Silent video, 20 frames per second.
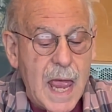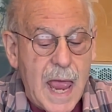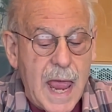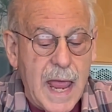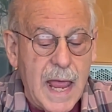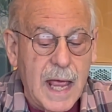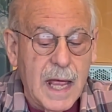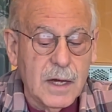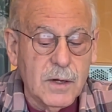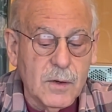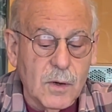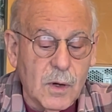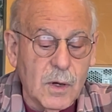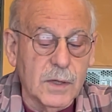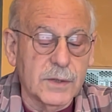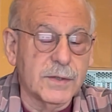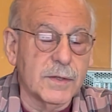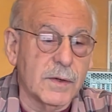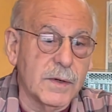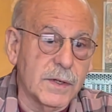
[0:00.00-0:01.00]
and
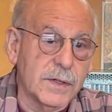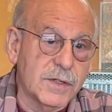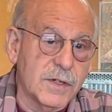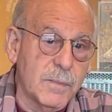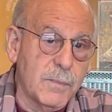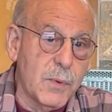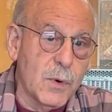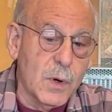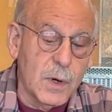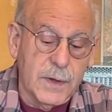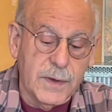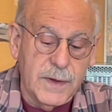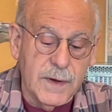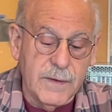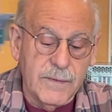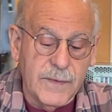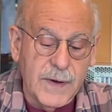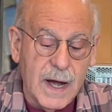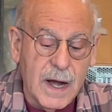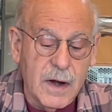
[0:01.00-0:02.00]
also to support
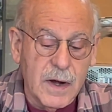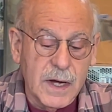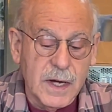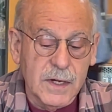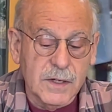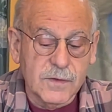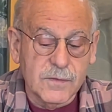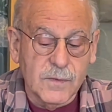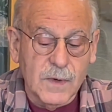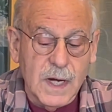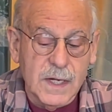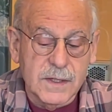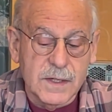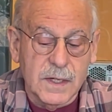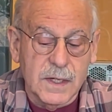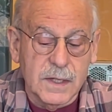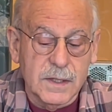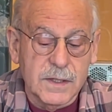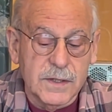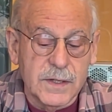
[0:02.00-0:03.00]
their various
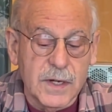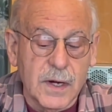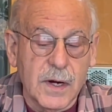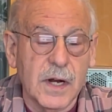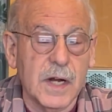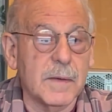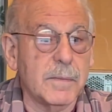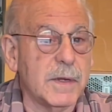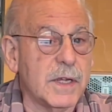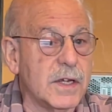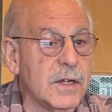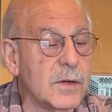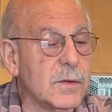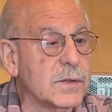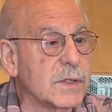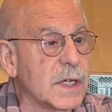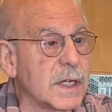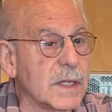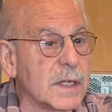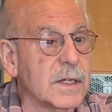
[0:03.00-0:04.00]
residents. They're going to be
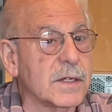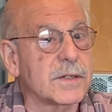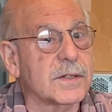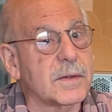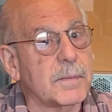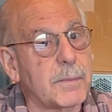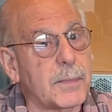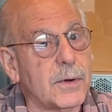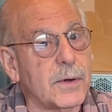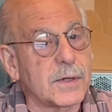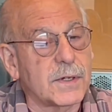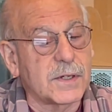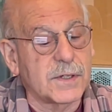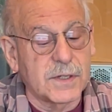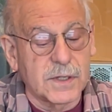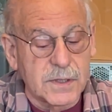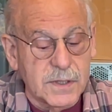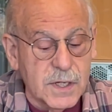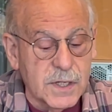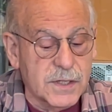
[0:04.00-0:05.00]
using this to
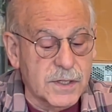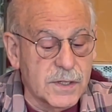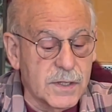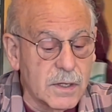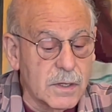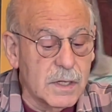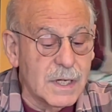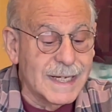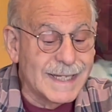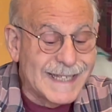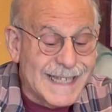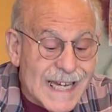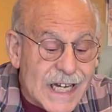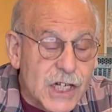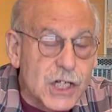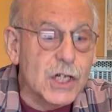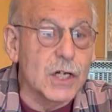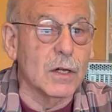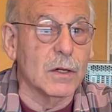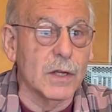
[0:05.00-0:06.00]
purchase additional,
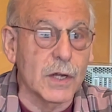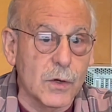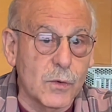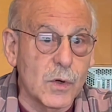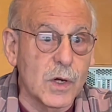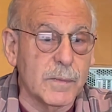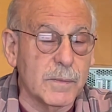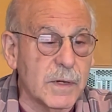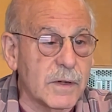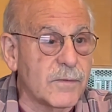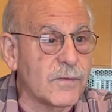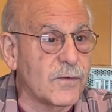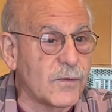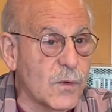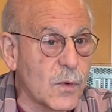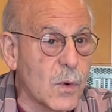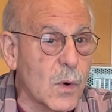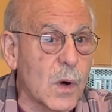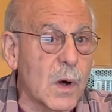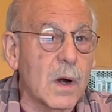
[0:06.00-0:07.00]
additional equipment
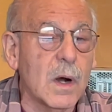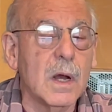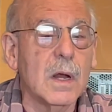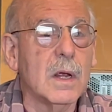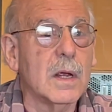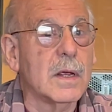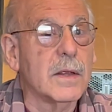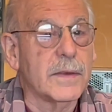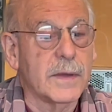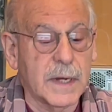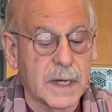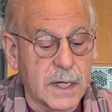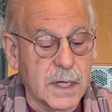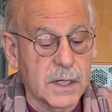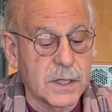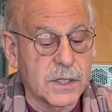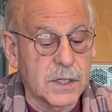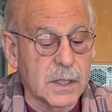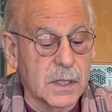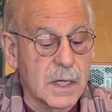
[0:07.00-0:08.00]
for the
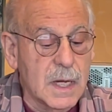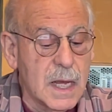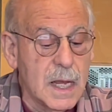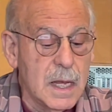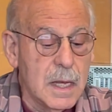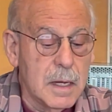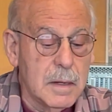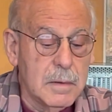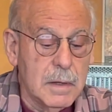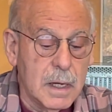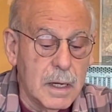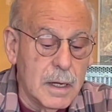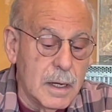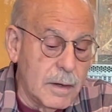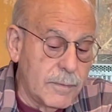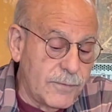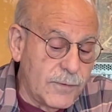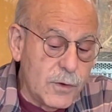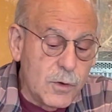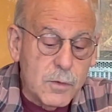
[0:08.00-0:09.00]
kitchen,
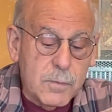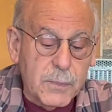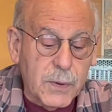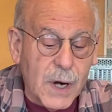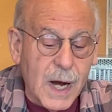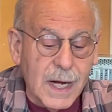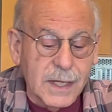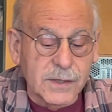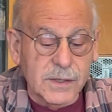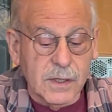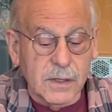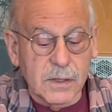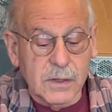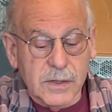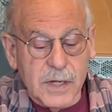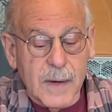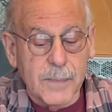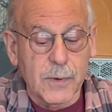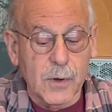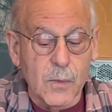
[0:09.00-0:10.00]
uh, food processor,
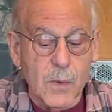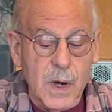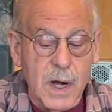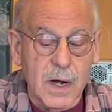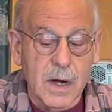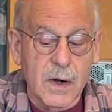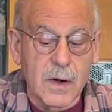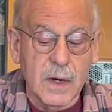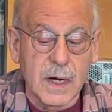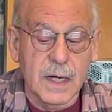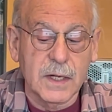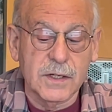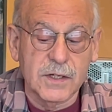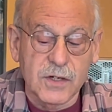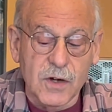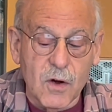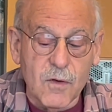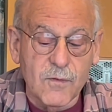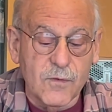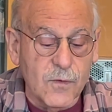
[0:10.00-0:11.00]
Tupperware, and
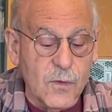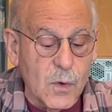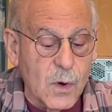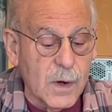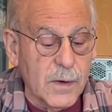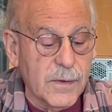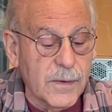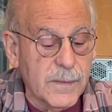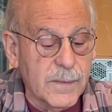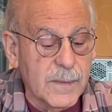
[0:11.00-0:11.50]
so forth.